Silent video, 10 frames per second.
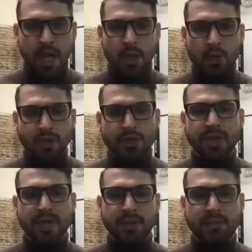You want to
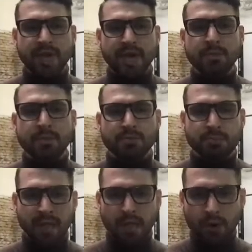keep the elbows
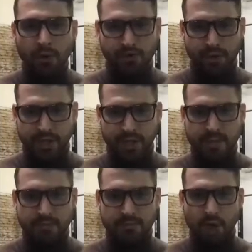below the
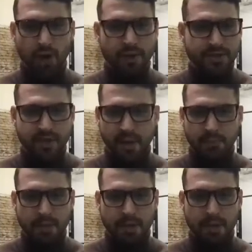wrist all the time.
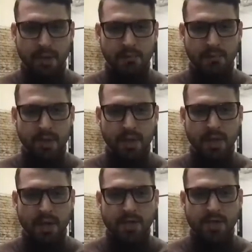
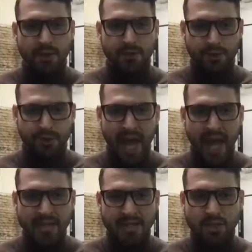So for
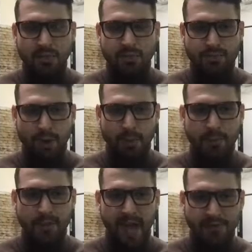that, you
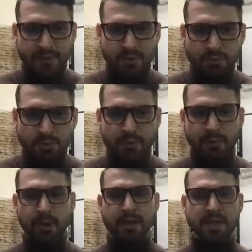probably have to move the
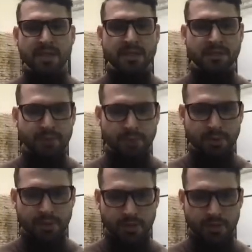body in a different
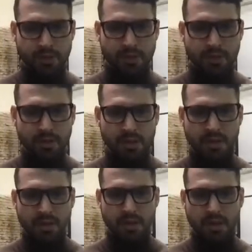position.
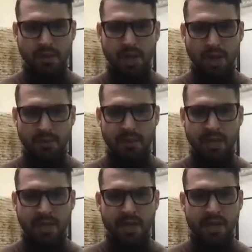Got me
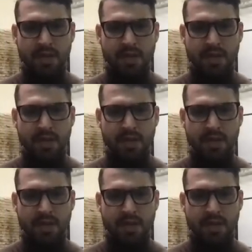there?